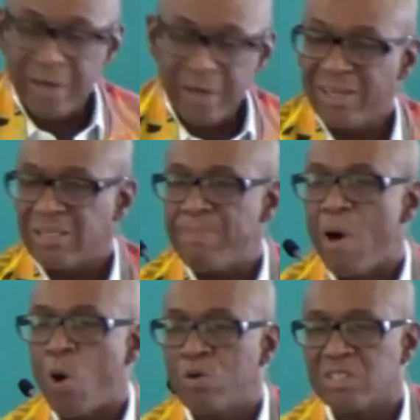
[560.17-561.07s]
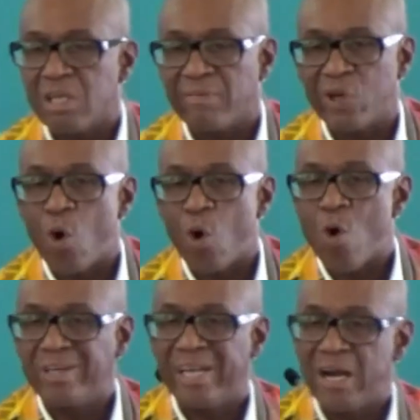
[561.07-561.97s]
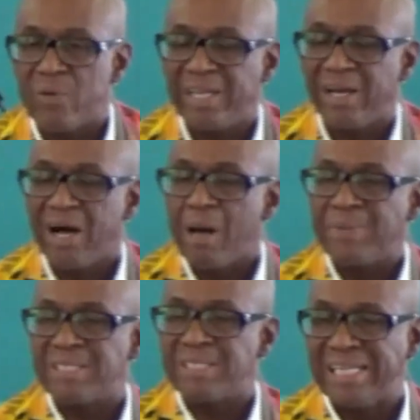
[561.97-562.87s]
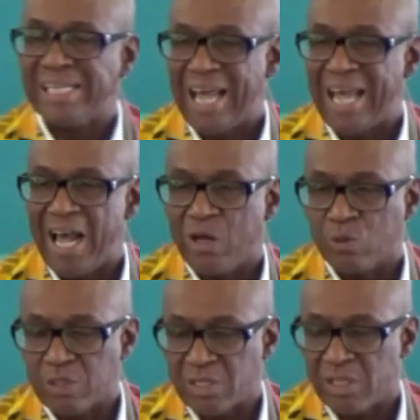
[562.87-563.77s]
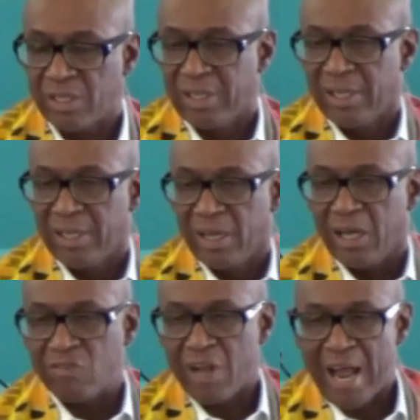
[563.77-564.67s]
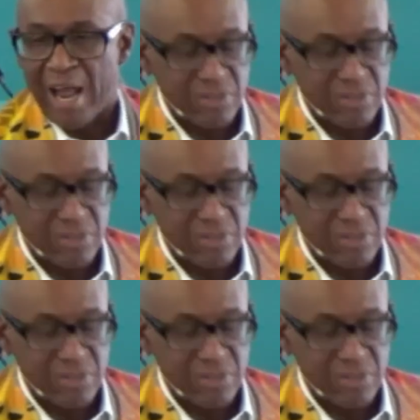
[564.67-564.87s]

composed of the ordinary ups and downs of life's